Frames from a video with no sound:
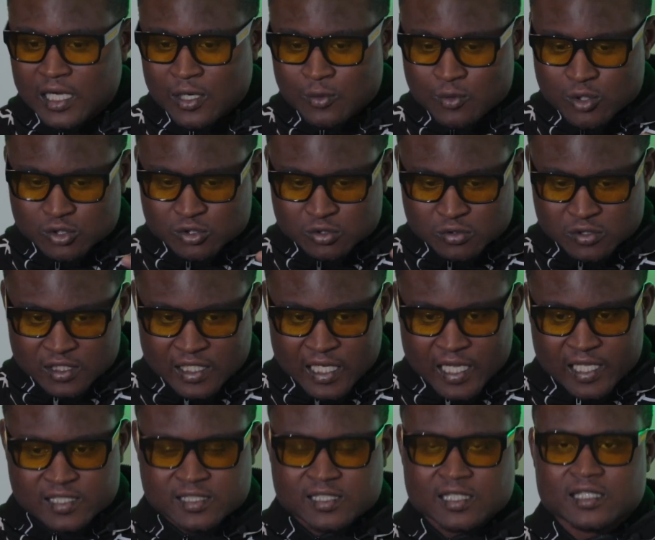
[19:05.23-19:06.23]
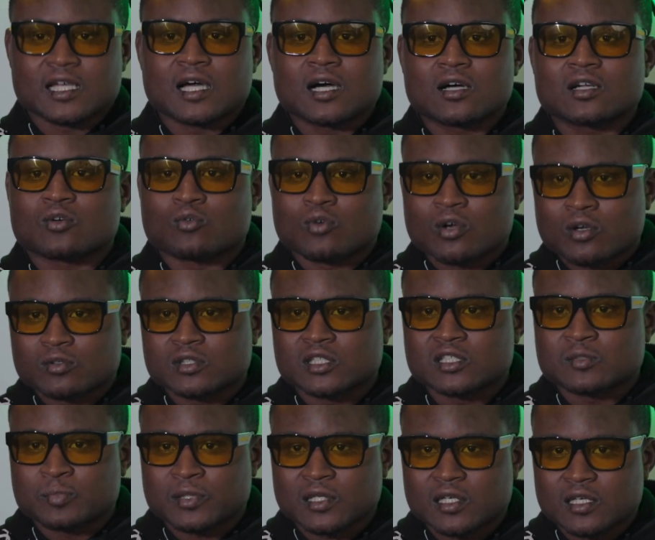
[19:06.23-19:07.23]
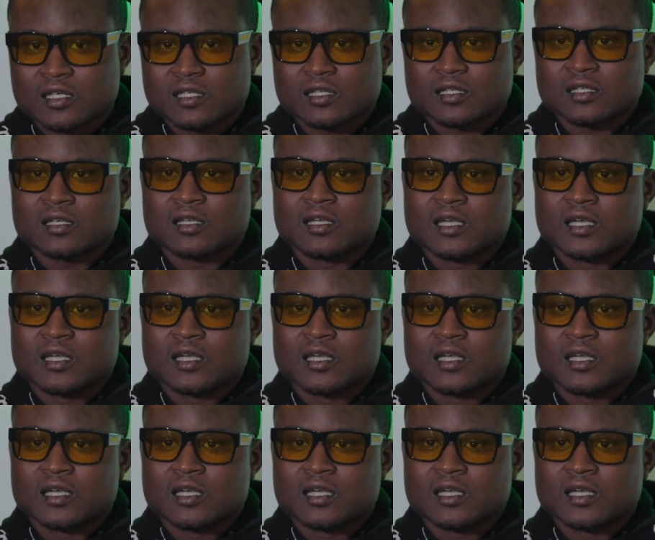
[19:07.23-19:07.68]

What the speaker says: to like sit down and work with this plug